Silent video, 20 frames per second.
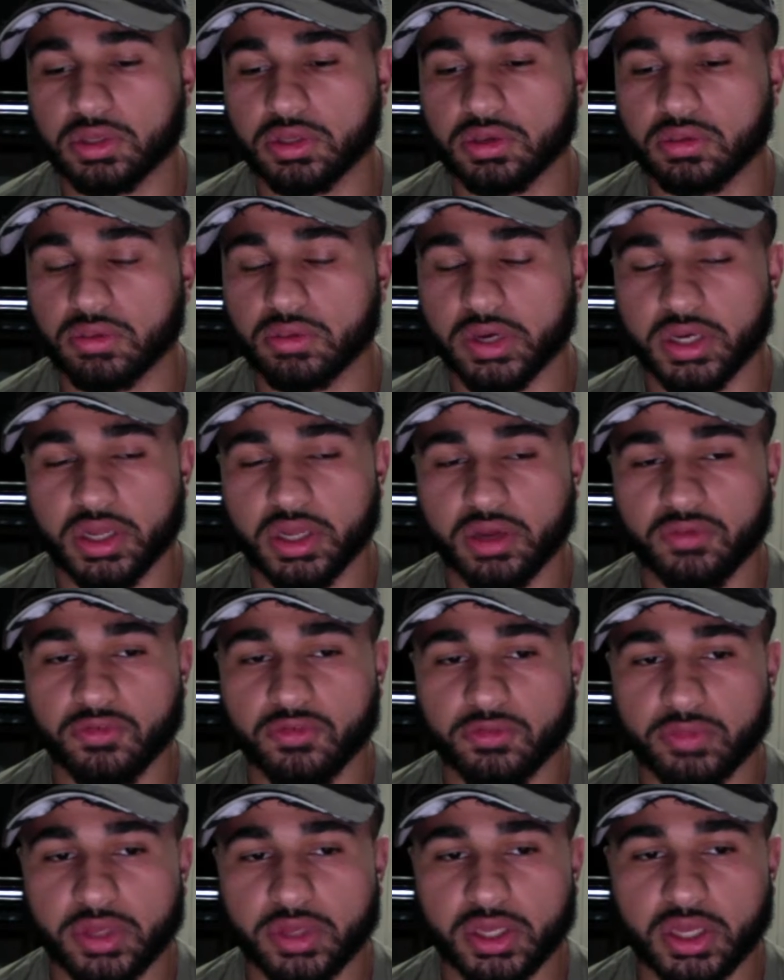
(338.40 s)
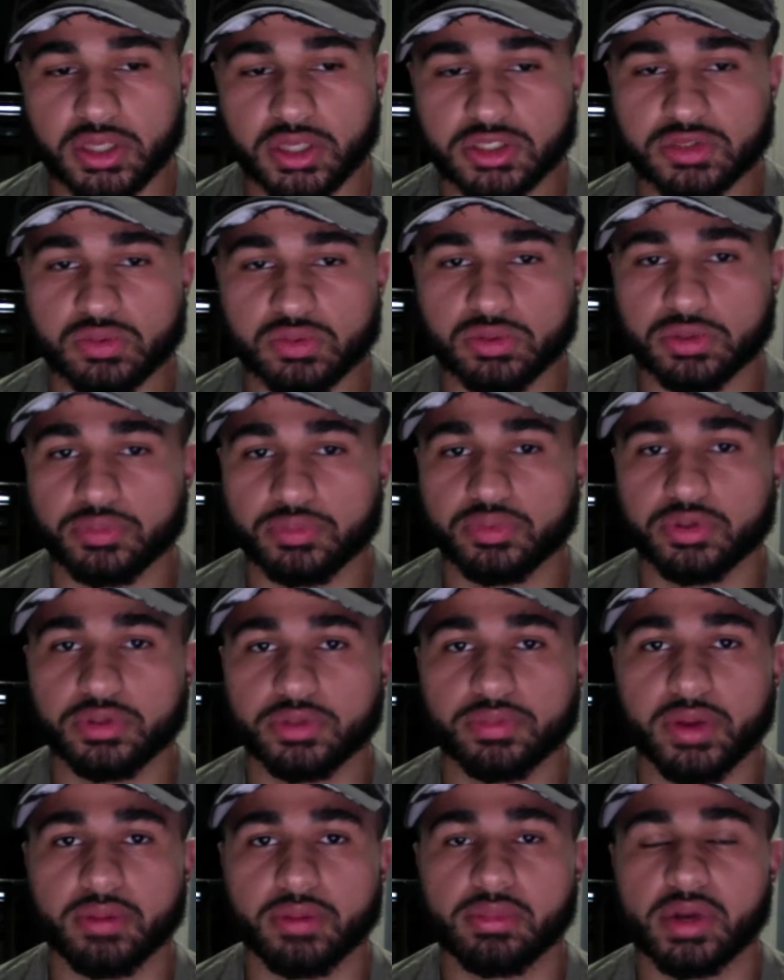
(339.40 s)
right now for me, I just want to
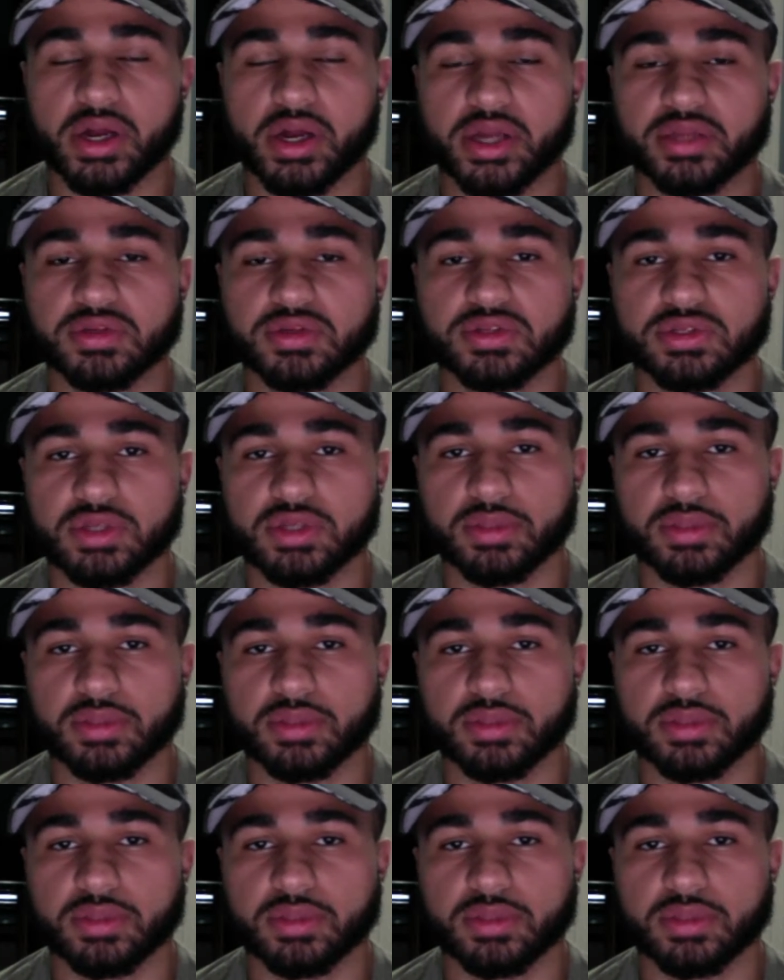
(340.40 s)
put my mind